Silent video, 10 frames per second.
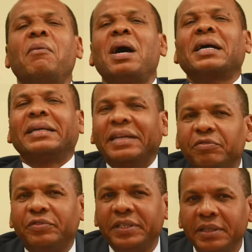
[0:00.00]
I'm
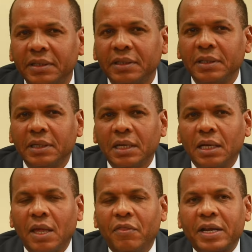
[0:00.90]
aggrieved
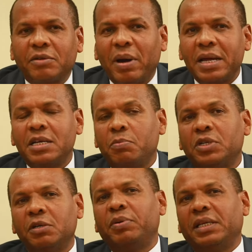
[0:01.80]
that my
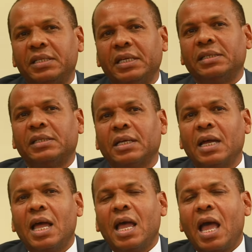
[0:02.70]
deputy president
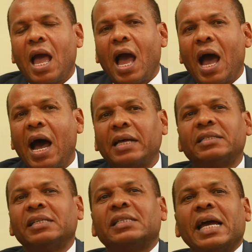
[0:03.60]

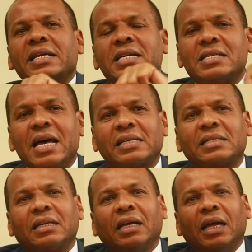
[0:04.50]
has decided
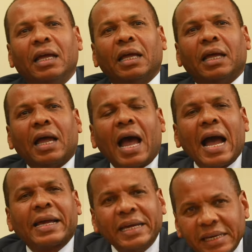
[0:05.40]
that
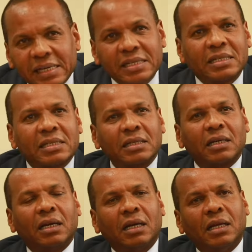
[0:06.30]
against
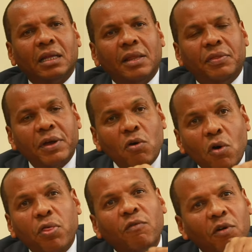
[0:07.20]
the
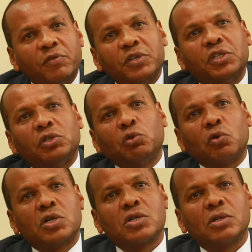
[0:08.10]
oath of office he
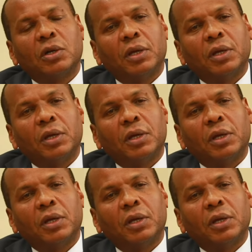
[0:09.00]
took,